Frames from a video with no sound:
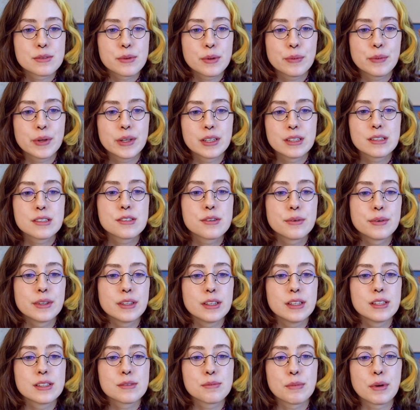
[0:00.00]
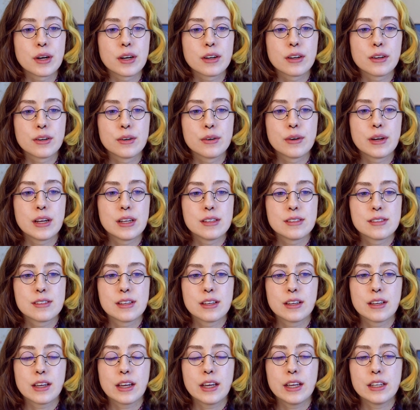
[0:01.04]
we wanted to release Margo as
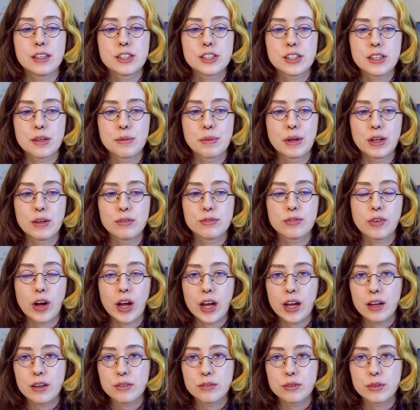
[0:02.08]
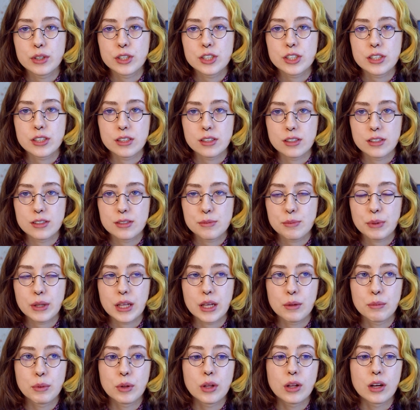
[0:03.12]
like HTML5, which is
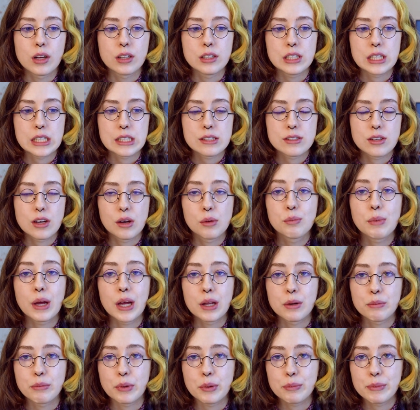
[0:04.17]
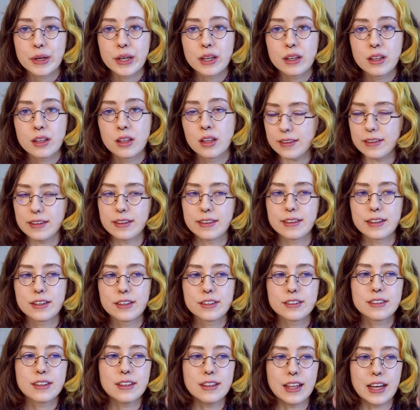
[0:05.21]
playable on desktop and mobile. The
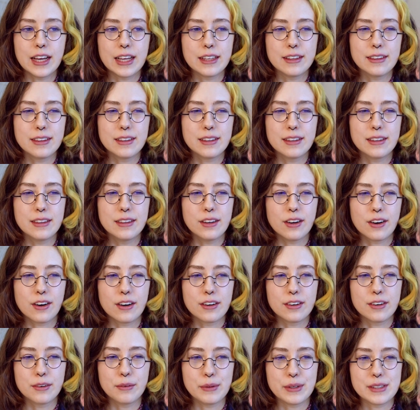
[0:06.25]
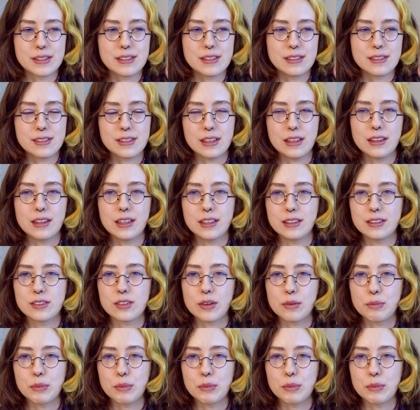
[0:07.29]
thinner the line, the harder it was to see things on